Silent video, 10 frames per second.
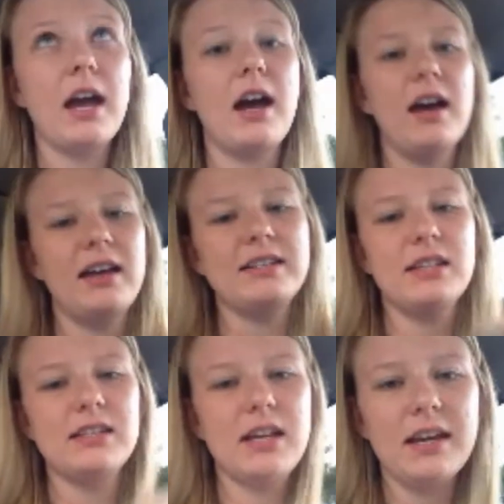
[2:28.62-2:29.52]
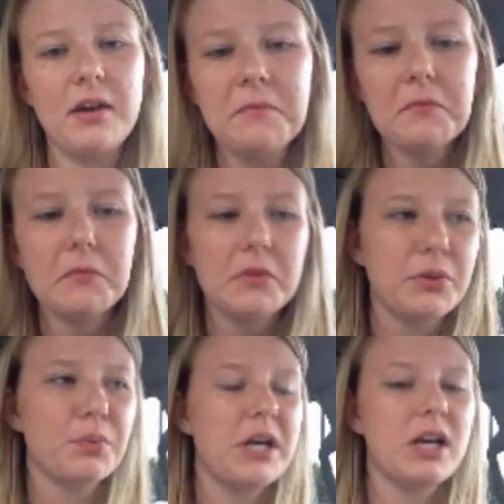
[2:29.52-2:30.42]
Hey guys, it's like
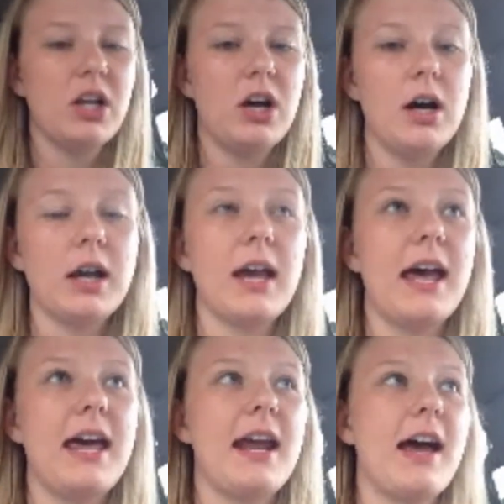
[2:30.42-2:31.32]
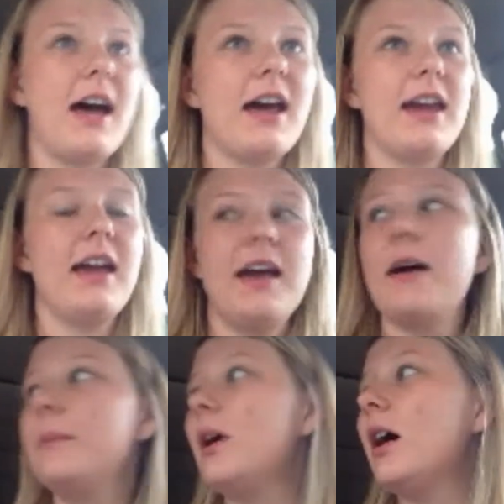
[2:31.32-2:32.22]
three o'clock and I
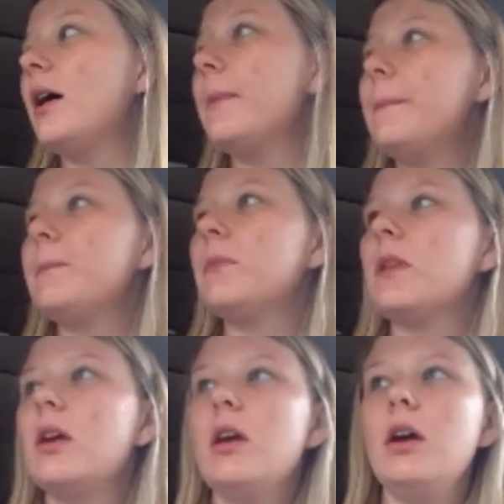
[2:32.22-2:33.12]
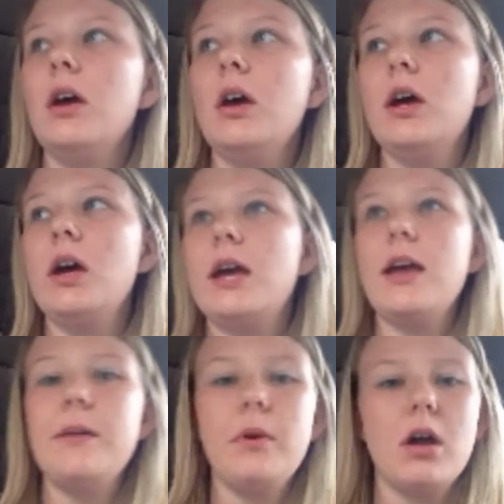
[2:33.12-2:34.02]
am um
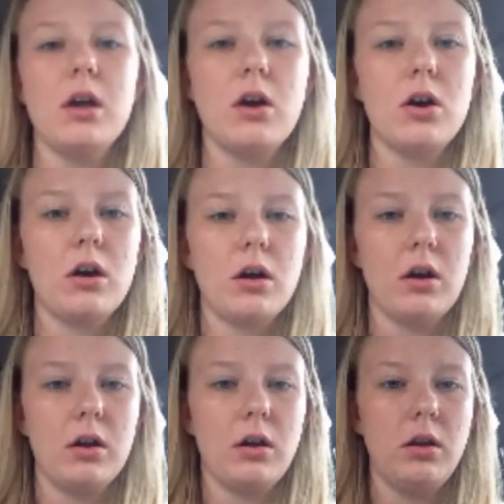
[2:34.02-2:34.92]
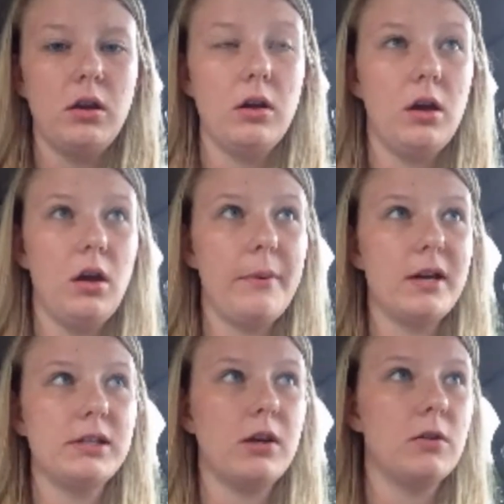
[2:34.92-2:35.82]
in my car
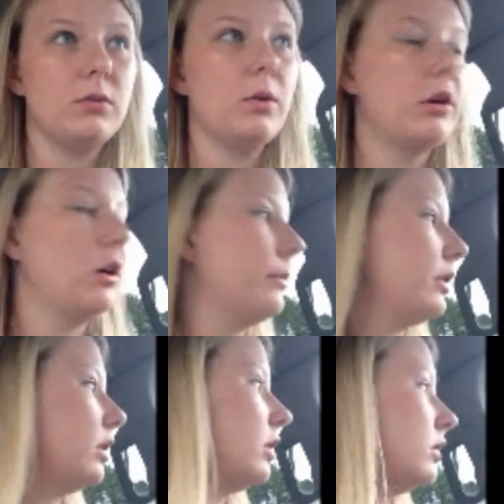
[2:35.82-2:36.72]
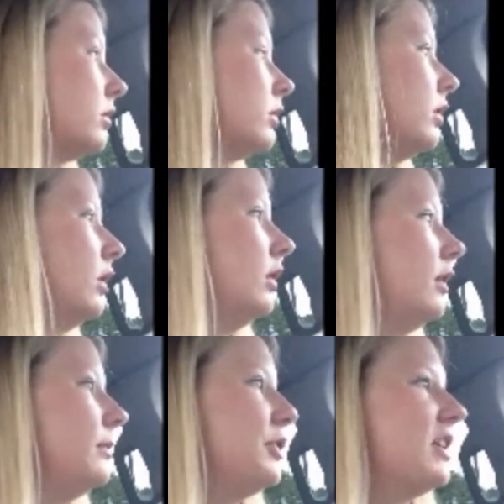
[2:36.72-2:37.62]
about to go to Walmart
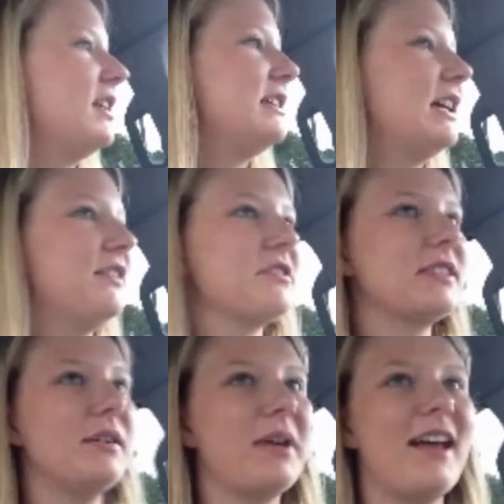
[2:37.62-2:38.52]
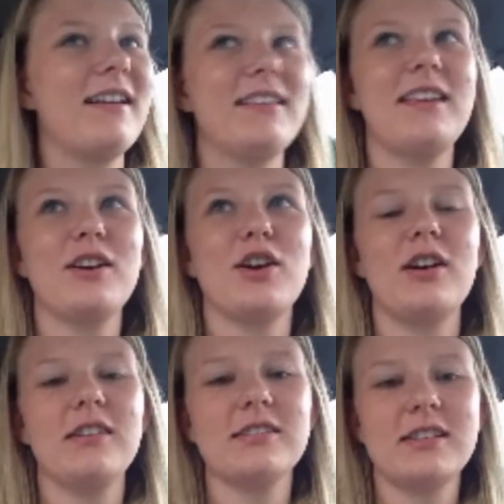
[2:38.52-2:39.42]
looking to see if there's anyone out in their
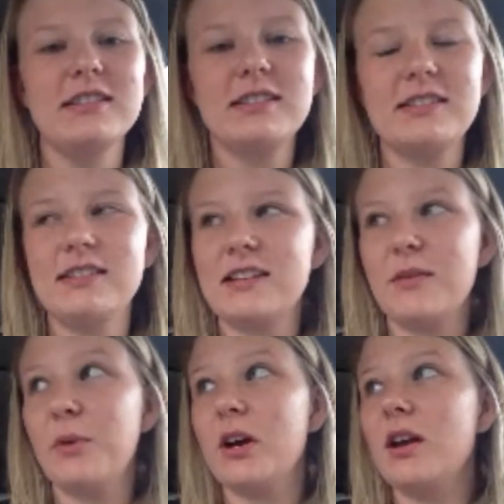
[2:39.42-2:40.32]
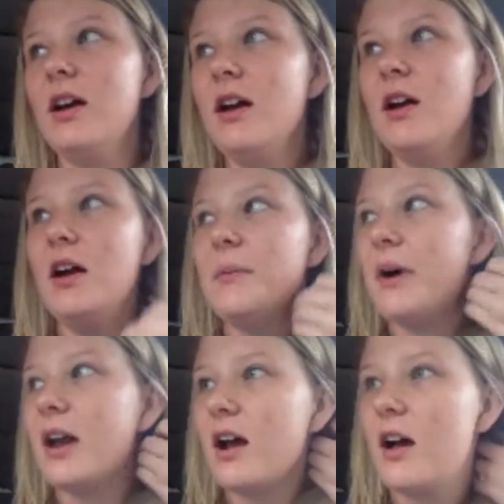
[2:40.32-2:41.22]
cars because this is gonna be weird.
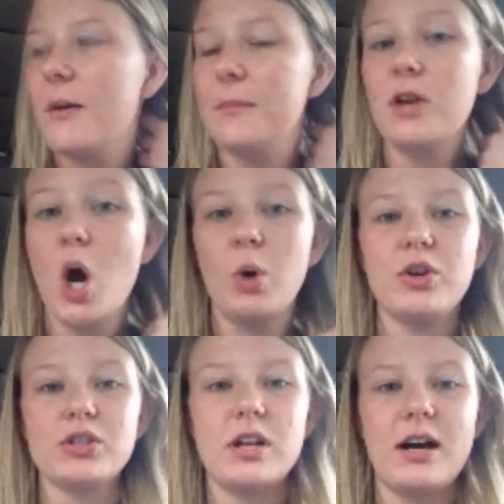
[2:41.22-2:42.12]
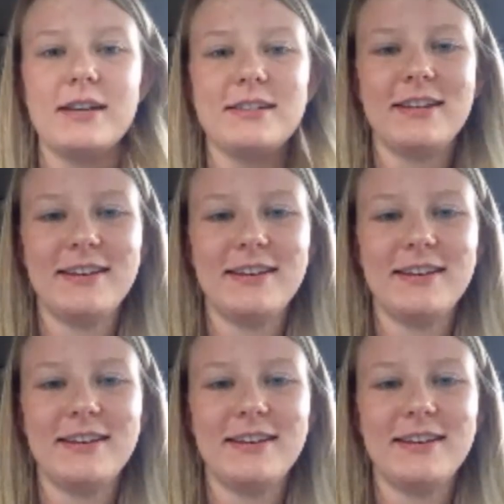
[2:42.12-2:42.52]
But um no there's not.